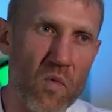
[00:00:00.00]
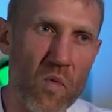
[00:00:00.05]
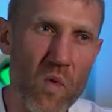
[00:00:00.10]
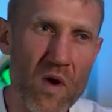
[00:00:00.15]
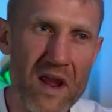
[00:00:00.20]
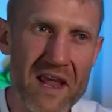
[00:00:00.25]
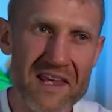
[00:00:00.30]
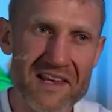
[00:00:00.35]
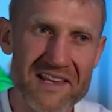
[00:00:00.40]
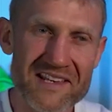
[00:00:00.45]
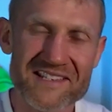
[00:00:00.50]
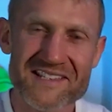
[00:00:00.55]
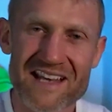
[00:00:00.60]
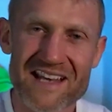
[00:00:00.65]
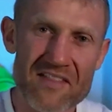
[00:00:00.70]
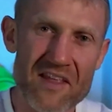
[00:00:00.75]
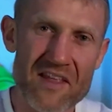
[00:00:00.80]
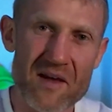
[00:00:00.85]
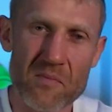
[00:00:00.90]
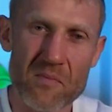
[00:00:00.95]
He also
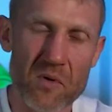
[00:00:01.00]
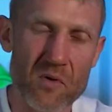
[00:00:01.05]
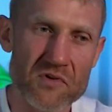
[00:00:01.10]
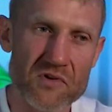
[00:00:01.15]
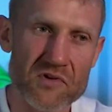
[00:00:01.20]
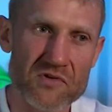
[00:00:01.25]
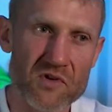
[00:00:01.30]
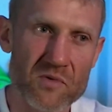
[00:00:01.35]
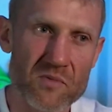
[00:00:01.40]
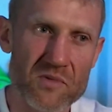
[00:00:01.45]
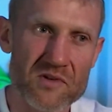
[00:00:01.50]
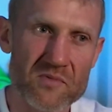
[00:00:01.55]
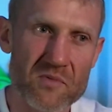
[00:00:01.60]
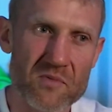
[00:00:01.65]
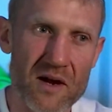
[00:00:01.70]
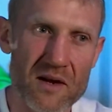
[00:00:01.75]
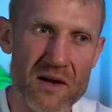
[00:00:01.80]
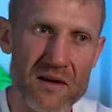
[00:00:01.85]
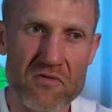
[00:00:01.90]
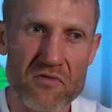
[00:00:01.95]
speculated about
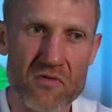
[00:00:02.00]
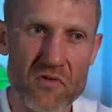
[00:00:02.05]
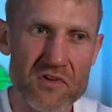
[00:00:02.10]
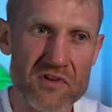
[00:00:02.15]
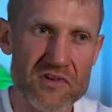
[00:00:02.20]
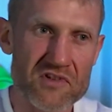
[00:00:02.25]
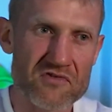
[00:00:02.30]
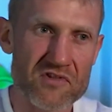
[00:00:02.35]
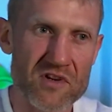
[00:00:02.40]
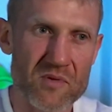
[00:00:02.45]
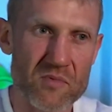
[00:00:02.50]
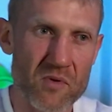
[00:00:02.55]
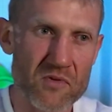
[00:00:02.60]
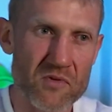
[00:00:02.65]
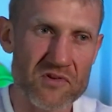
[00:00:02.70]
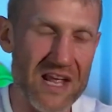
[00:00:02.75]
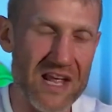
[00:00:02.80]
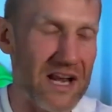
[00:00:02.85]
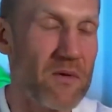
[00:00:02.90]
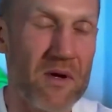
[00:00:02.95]
potential equipment,
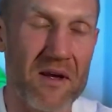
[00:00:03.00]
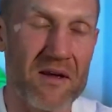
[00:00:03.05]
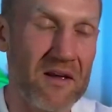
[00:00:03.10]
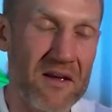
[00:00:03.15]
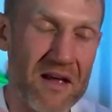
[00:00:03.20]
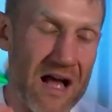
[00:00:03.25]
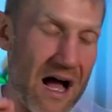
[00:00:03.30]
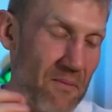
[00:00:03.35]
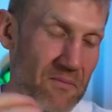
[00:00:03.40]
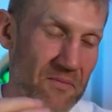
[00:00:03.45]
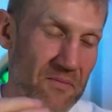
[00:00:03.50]
like wires,